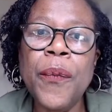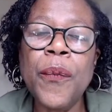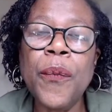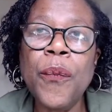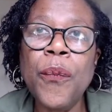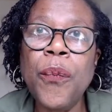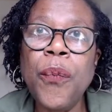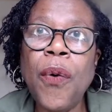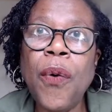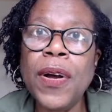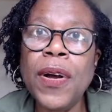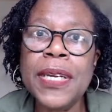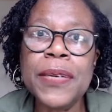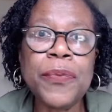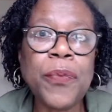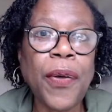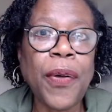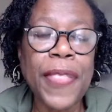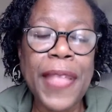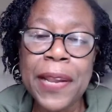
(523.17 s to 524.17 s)
what
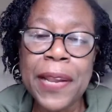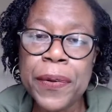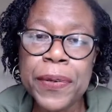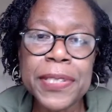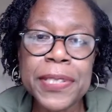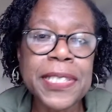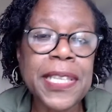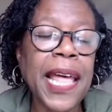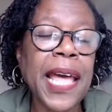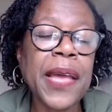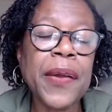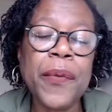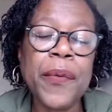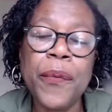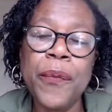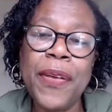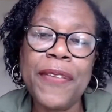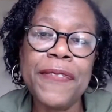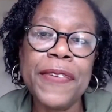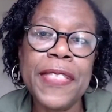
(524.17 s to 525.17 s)
that looks like,
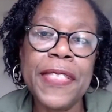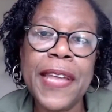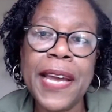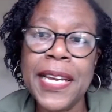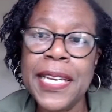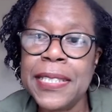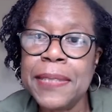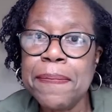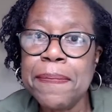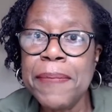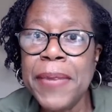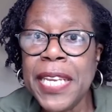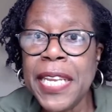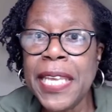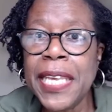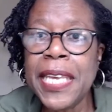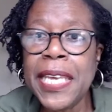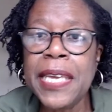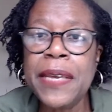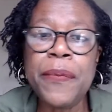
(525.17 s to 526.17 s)
whether that is
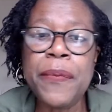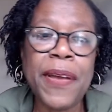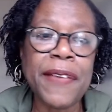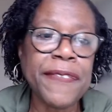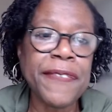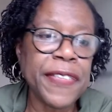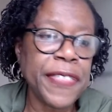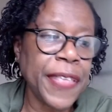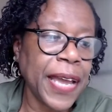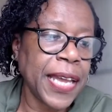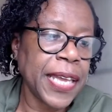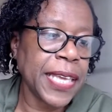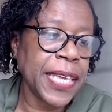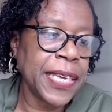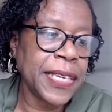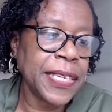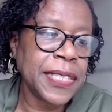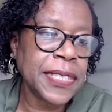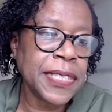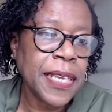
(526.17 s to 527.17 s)
money, whether that
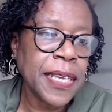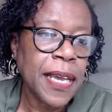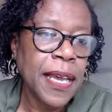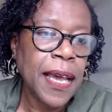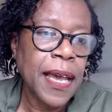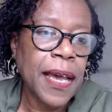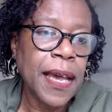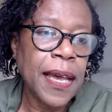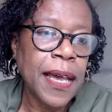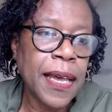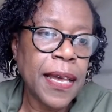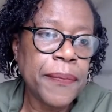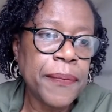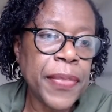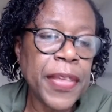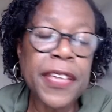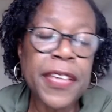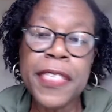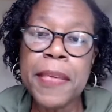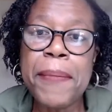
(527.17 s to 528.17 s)
is
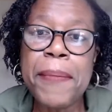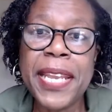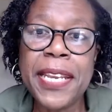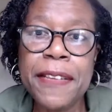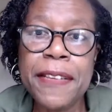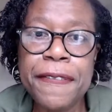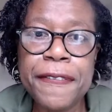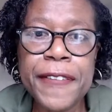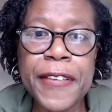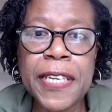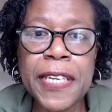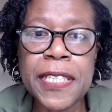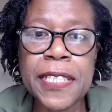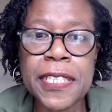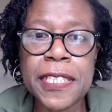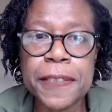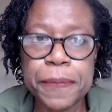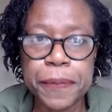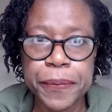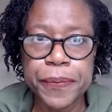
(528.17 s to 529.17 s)
other
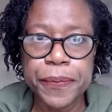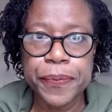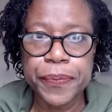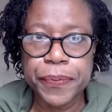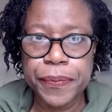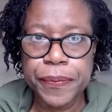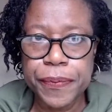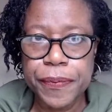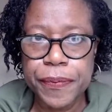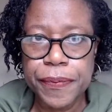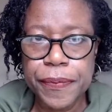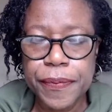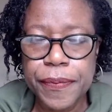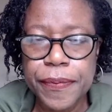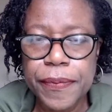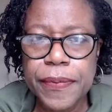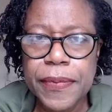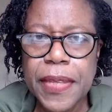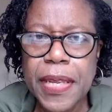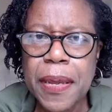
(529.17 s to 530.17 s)
benefits.
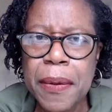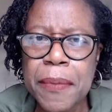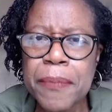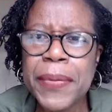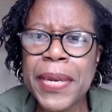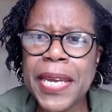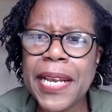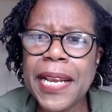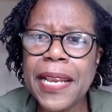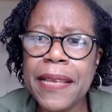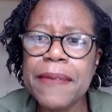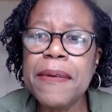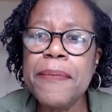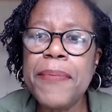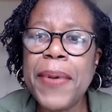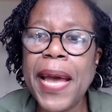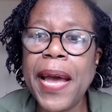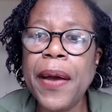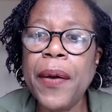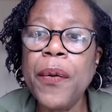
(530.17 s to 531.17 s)
Be clear
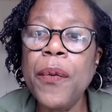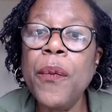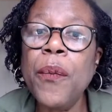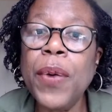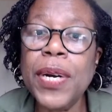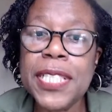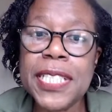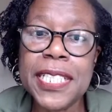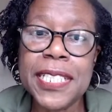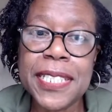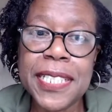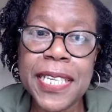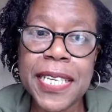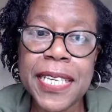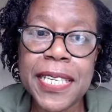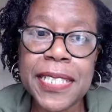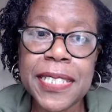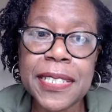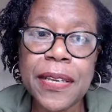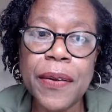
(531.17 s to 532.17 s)
about what it
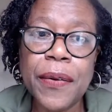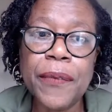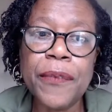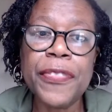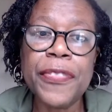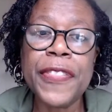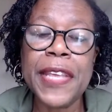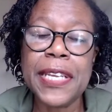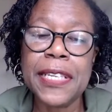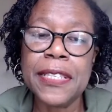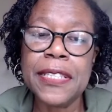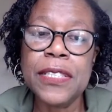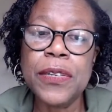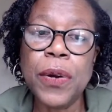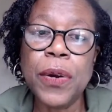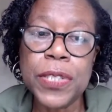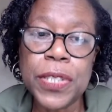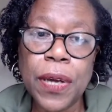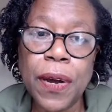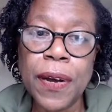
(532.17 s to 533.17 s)
is that
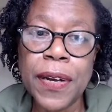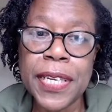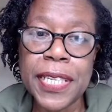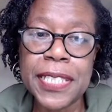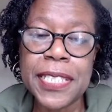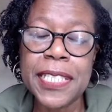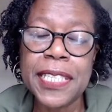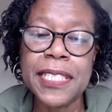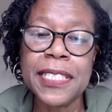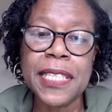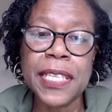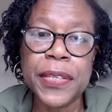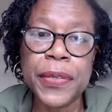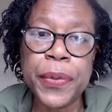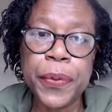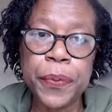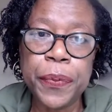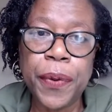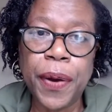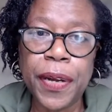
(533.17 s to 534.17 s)
your target is that
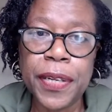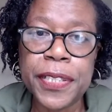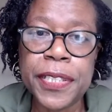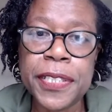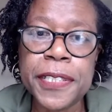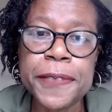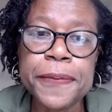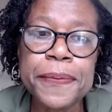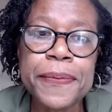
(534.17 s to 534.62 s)
you want.